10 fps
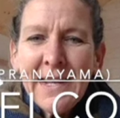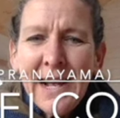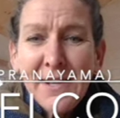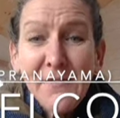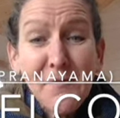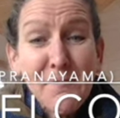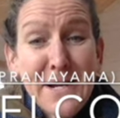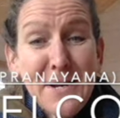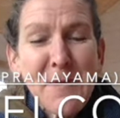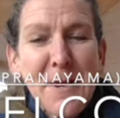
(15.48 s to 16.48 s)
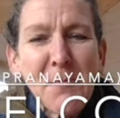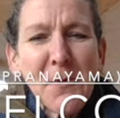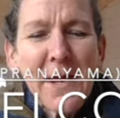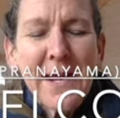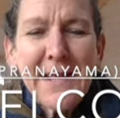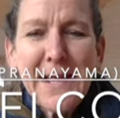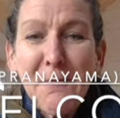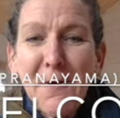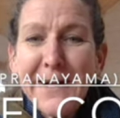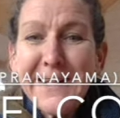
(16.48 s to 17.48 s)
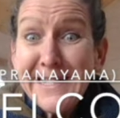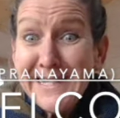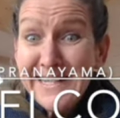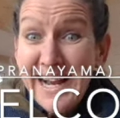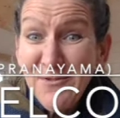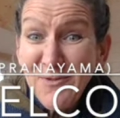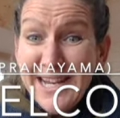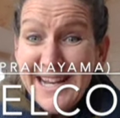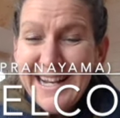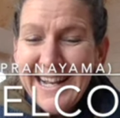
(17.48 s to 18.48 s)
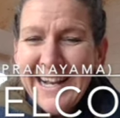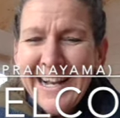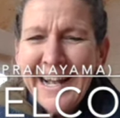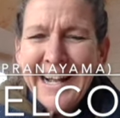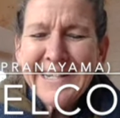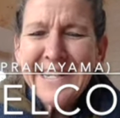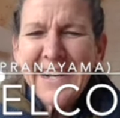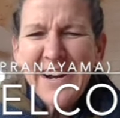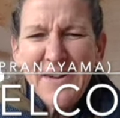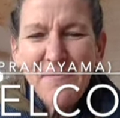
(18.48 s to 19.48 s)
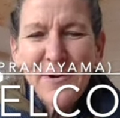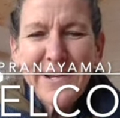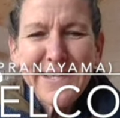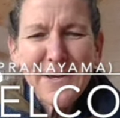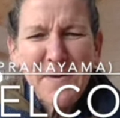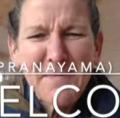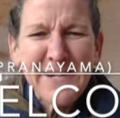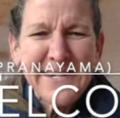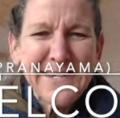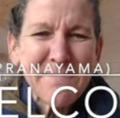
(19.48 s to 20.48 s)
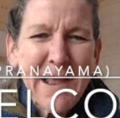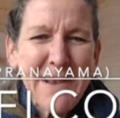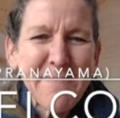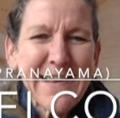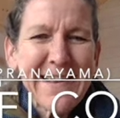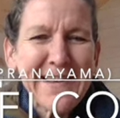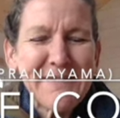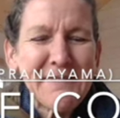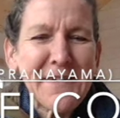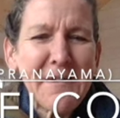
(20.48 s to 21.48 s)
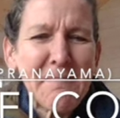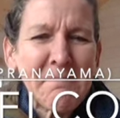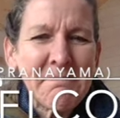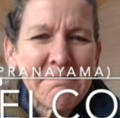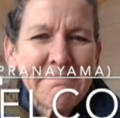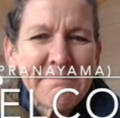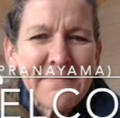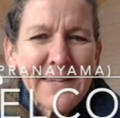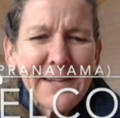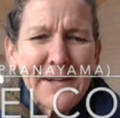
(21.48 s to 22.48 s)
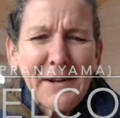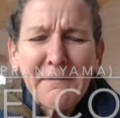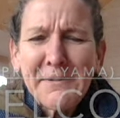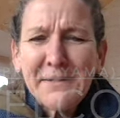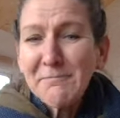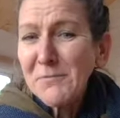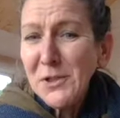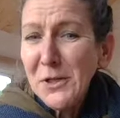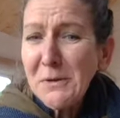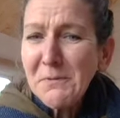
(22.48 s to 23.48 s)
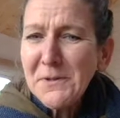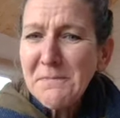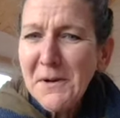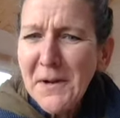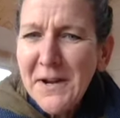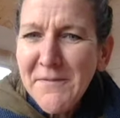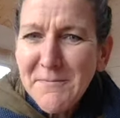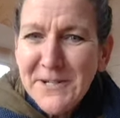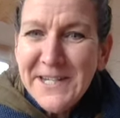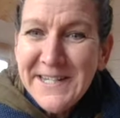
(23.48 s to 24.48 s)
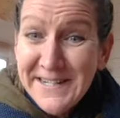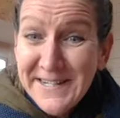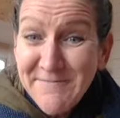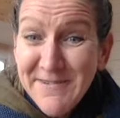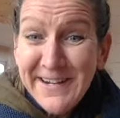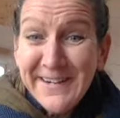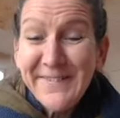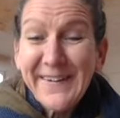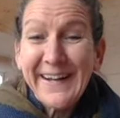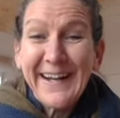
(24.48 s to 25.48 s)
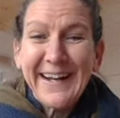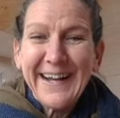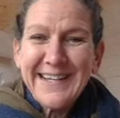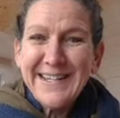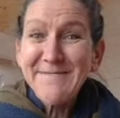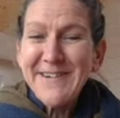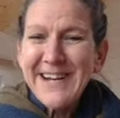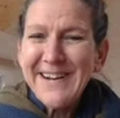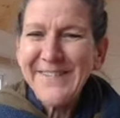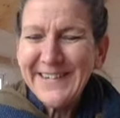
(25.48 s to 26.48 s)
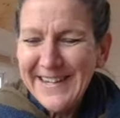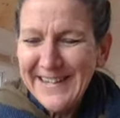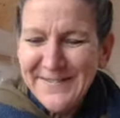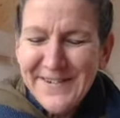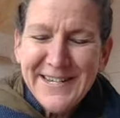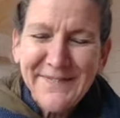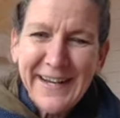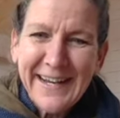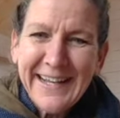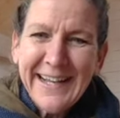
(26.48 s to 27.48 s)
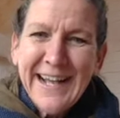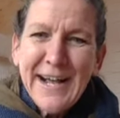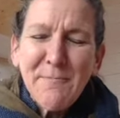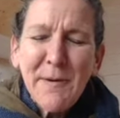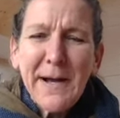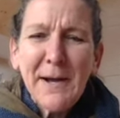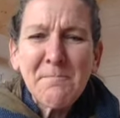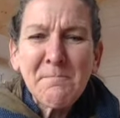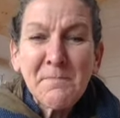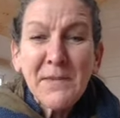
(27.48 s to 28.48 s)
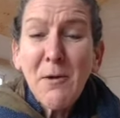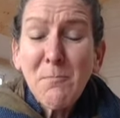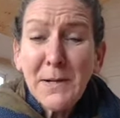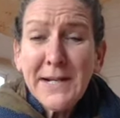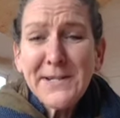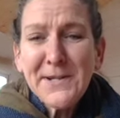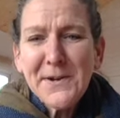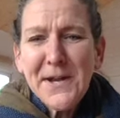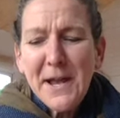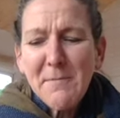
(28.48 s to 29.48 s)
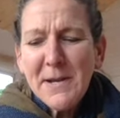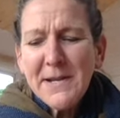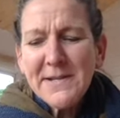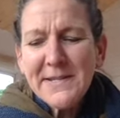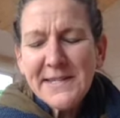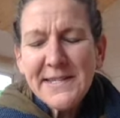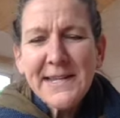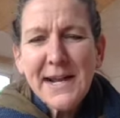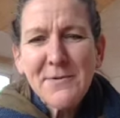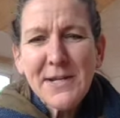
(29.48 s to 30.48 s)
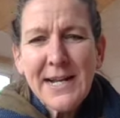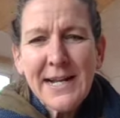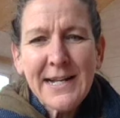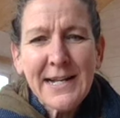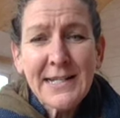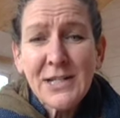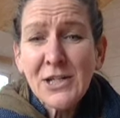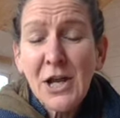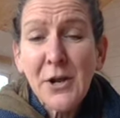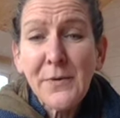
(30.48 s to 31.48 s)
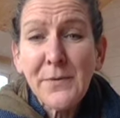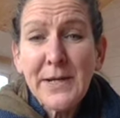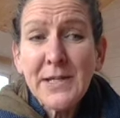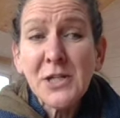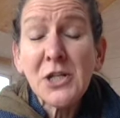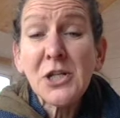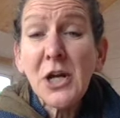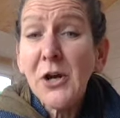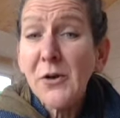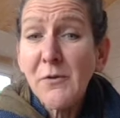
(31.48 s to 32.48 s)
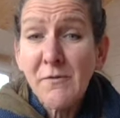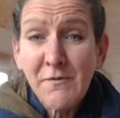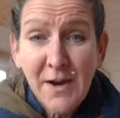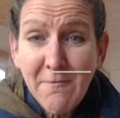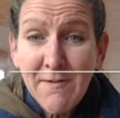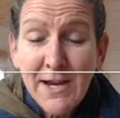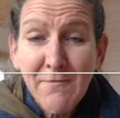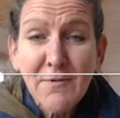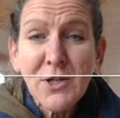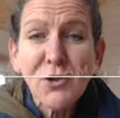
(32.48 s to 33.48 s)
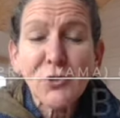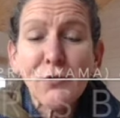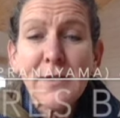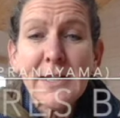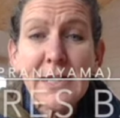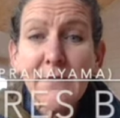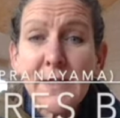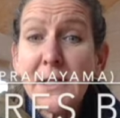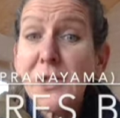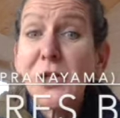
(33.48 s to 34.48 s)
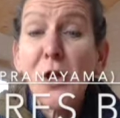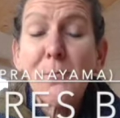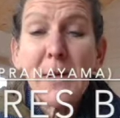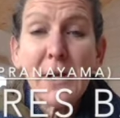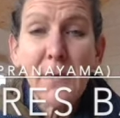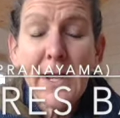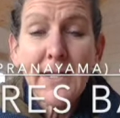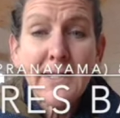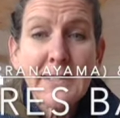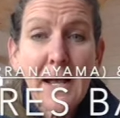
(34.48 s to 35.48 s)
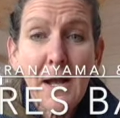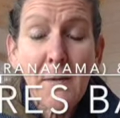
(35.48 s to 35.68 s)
I think for many people, they hear that word sound healing and it kind of brings up images maybe of you know, don't know what kind of images does it bring up? Is it bringing up as we speak? But I'm pleased you're here because sound healing is so very restorative in so many ways.